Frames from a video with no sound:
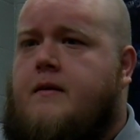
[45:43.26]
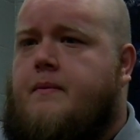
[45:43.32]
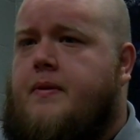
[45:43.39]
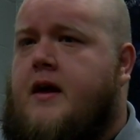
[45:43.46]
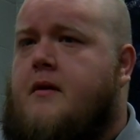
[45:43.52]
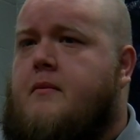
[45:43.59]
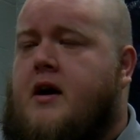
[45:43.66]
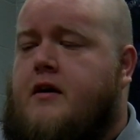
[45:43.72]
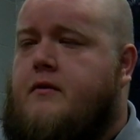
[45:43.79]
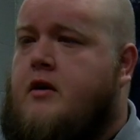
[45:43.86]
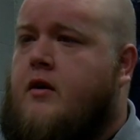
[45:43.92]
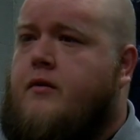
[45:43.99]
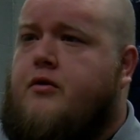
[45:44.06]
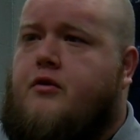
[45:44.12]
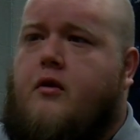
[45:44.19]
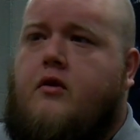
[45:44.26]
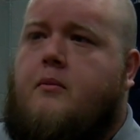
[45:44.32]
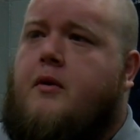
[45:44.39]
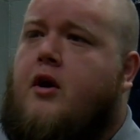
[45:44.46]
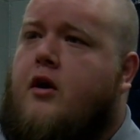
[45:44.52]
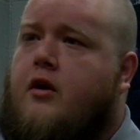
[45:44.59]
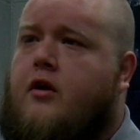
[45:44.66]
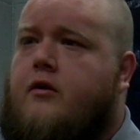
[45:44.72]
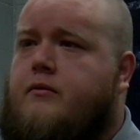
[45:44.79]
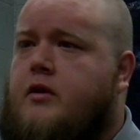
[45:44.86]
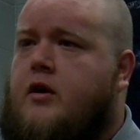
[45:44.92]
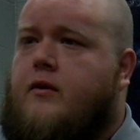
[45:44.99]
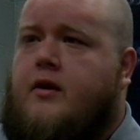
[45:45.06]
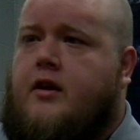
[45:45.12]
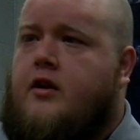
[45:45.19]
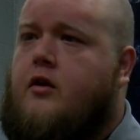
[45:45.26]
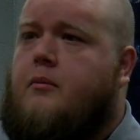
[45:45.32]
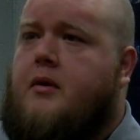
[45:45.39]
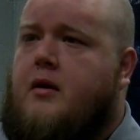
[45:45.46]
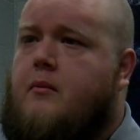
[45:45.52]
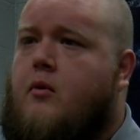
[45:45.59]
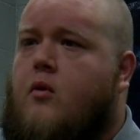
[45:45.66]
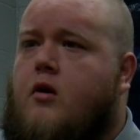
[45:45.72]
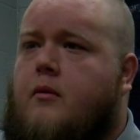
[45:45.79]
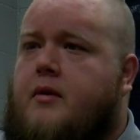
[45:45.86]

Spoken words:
they might, throw the ball, a little bit more,